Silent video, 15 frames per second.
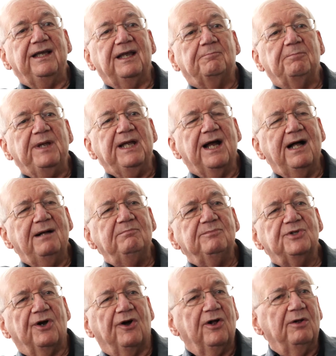It
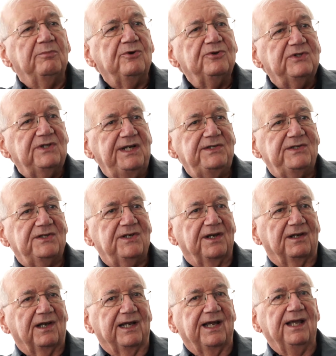becomes almost
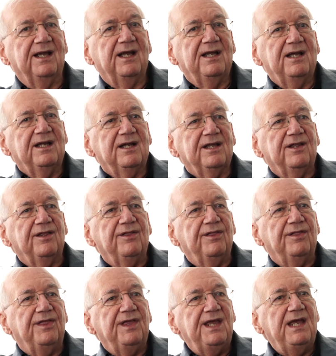instantly
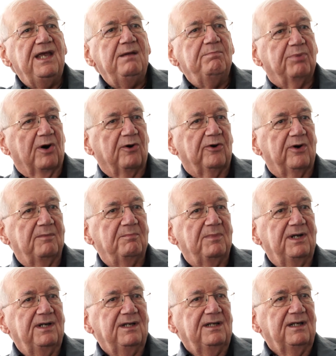the
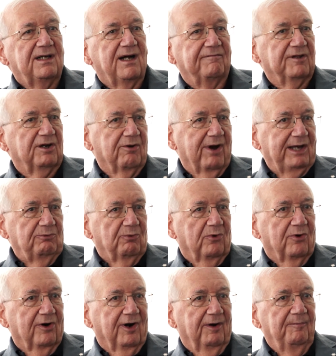poem of the Great
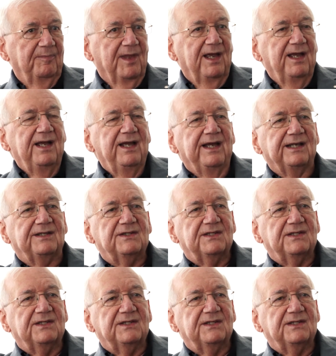War. It